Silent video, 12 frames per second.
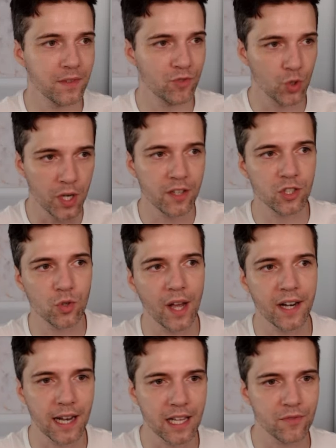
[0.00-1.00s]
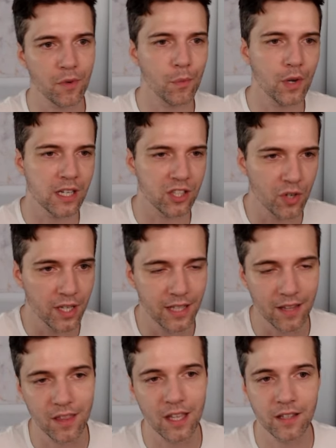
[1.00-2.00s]
22 analysts from Wall Street
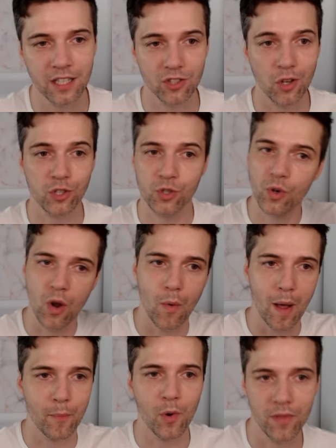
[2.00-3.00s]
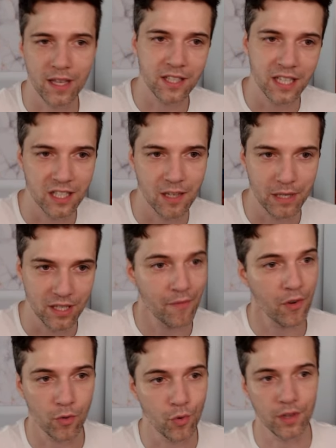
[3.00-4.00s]
that think the stock should go up more than 60%
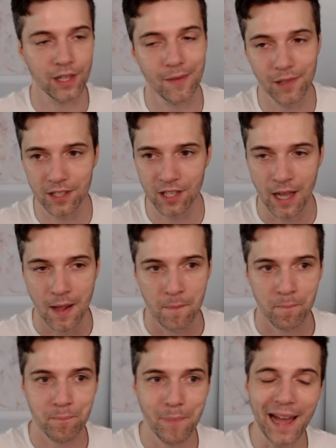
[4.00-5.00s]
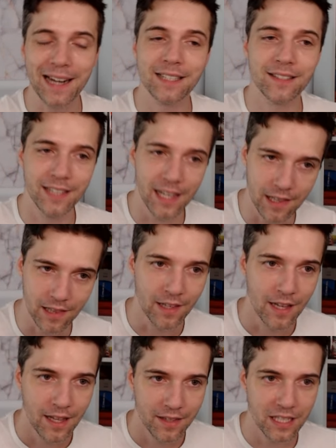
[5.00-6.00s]
for current levels, but still,
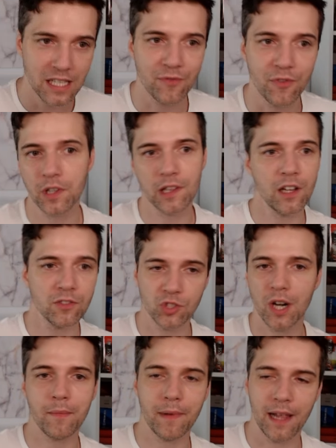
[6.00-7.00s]
this is for long term.